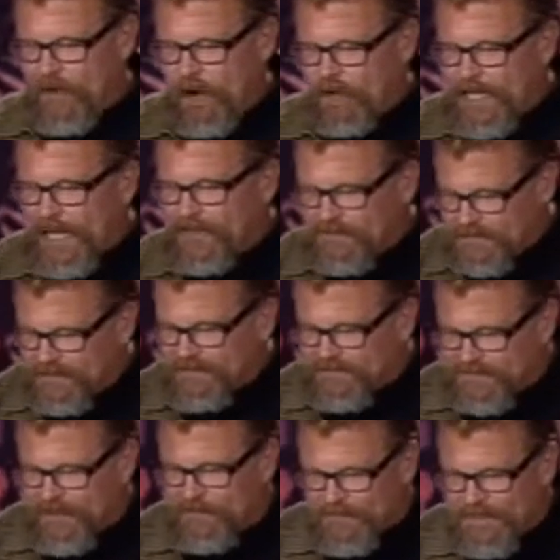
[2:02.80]
I'm still okay, here. just
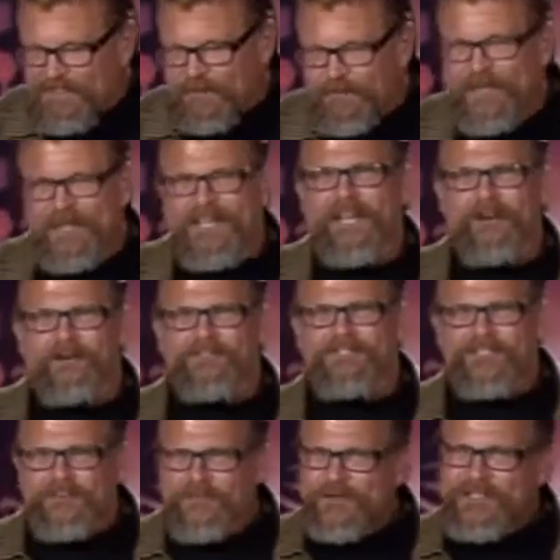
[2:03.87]
let me speak here,
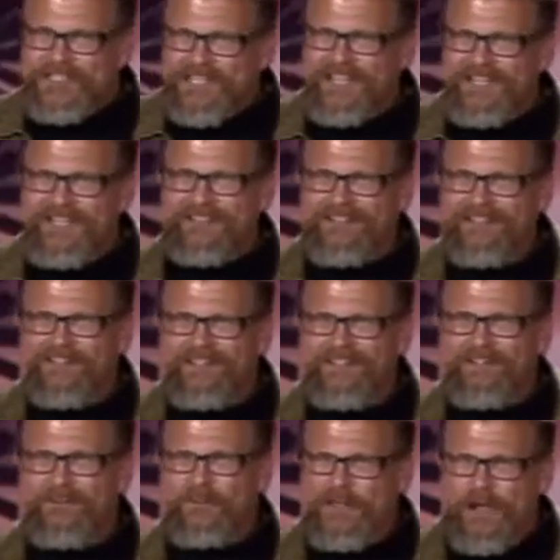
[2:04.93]
just for a second,
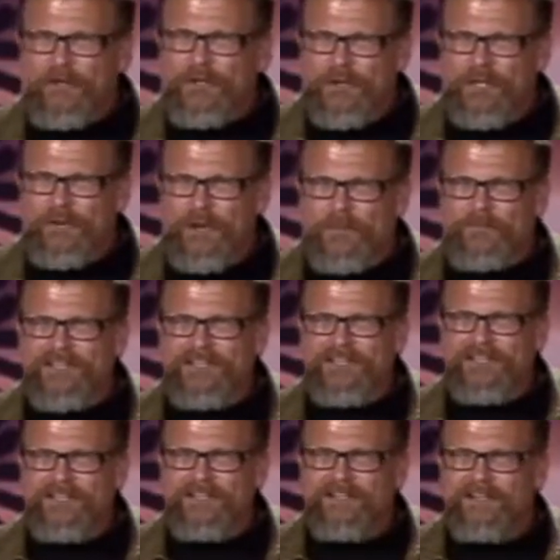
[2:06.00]
without you interrupting.
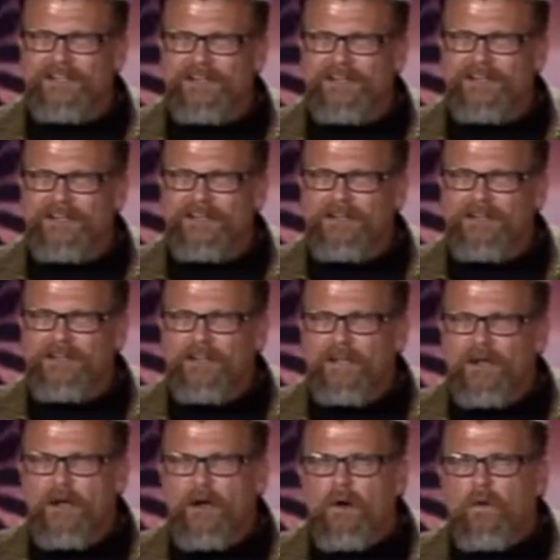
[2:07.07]

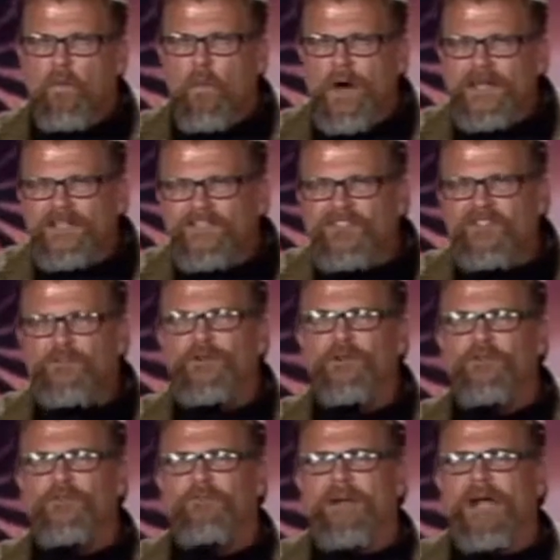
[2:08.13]
What is
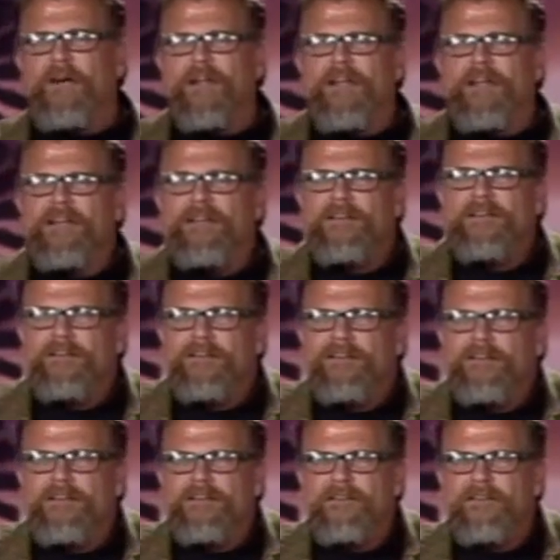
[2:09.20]
truth, Mary?
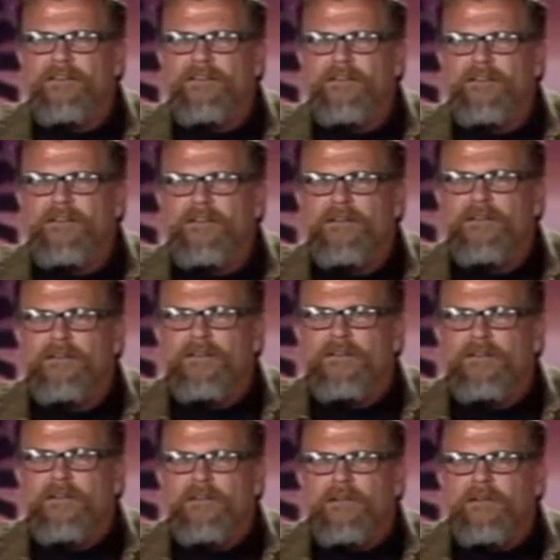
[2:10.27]
Truth
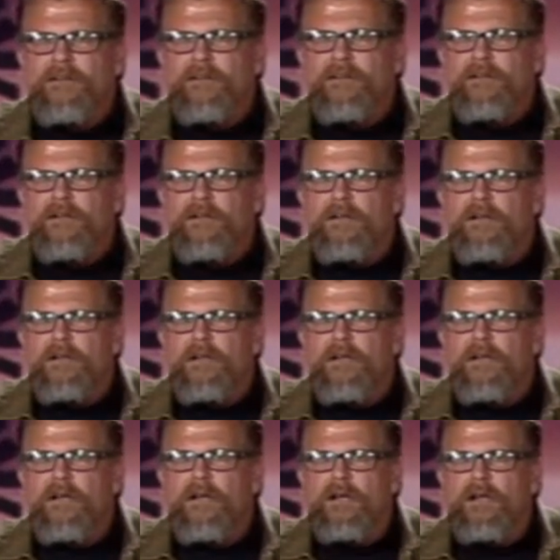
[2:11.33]
is trying to
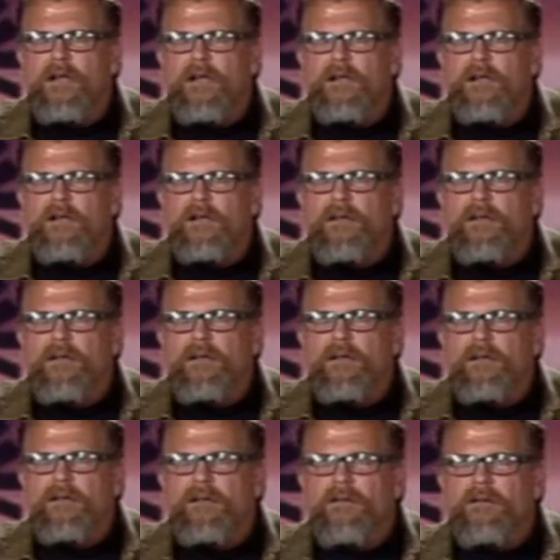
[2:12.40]
become like the
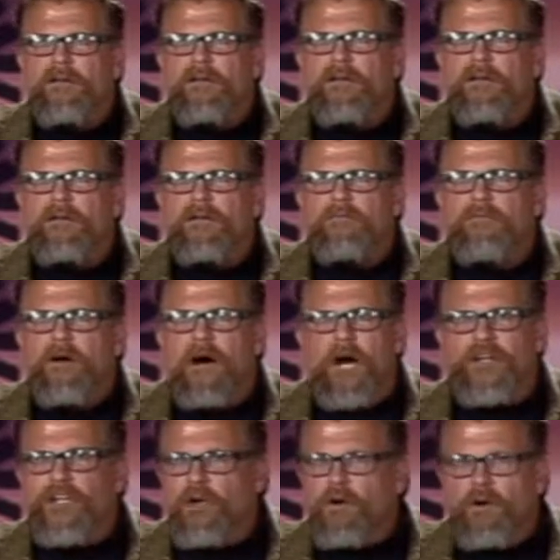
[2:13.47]
Savior and live a
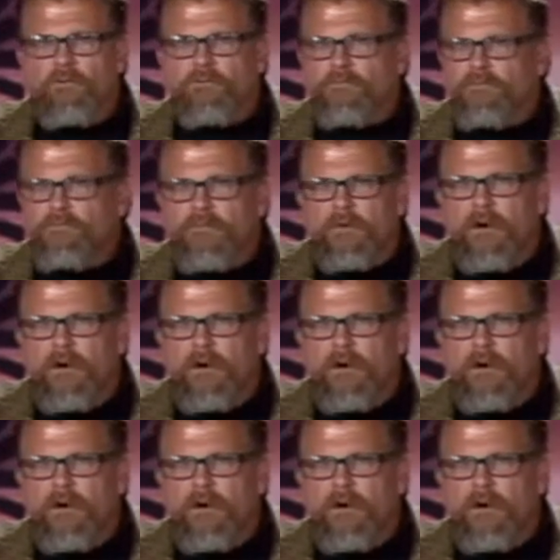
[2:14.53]
life like